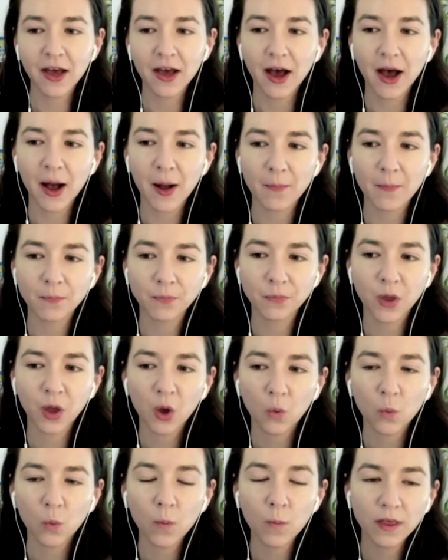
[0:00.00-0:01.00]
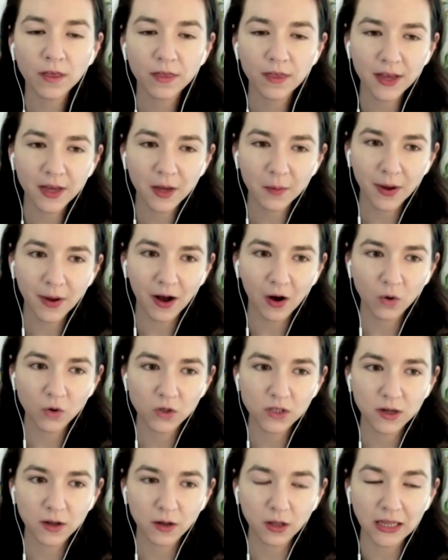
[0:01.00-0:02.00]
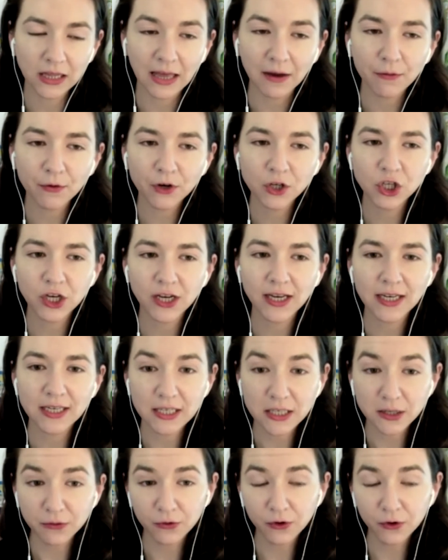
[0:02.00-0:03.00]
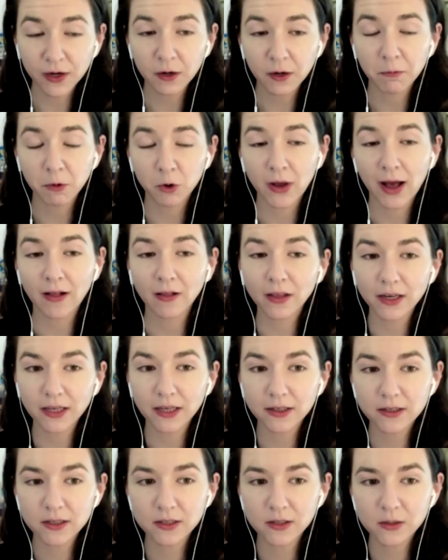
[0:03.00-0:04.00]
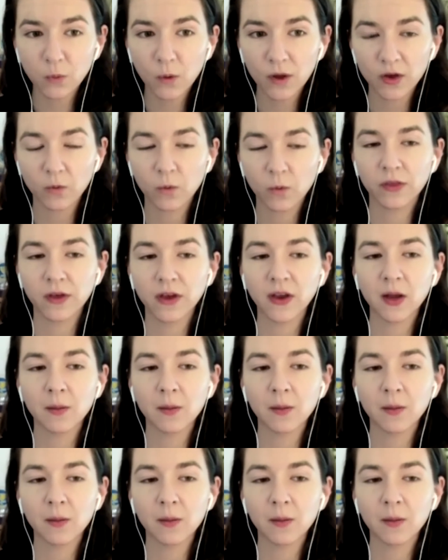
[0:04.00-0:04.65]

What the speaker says: When we think about leveraging different modalities, whether we're thinking